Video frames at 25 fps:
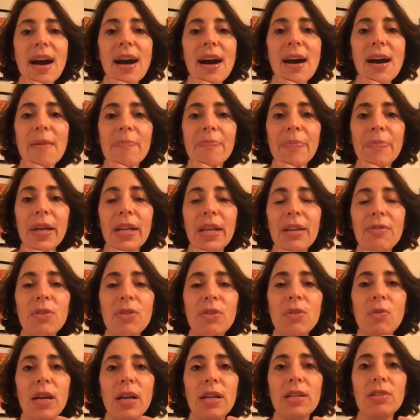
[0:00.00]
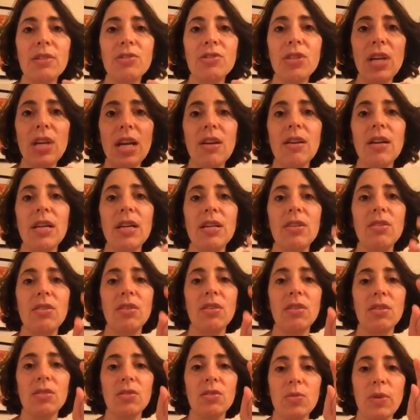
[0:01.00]
And if you want to share it, you
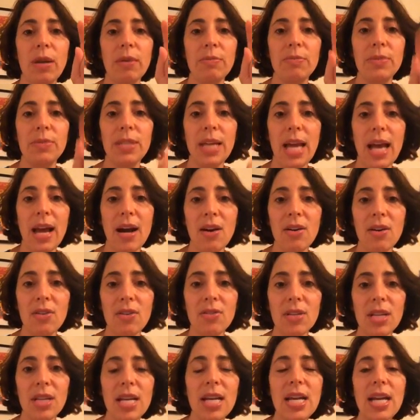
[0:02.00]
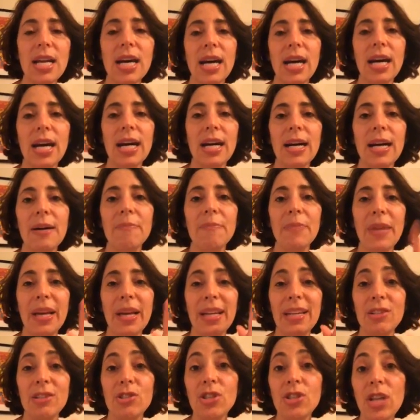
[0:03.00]
can swipe down
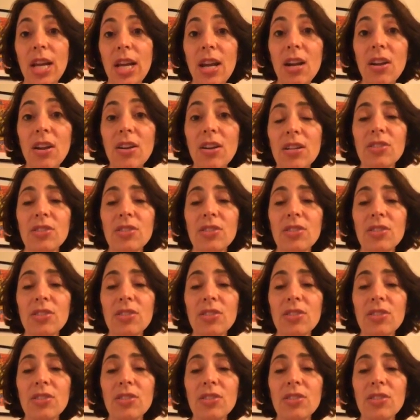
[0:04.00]
and hit share.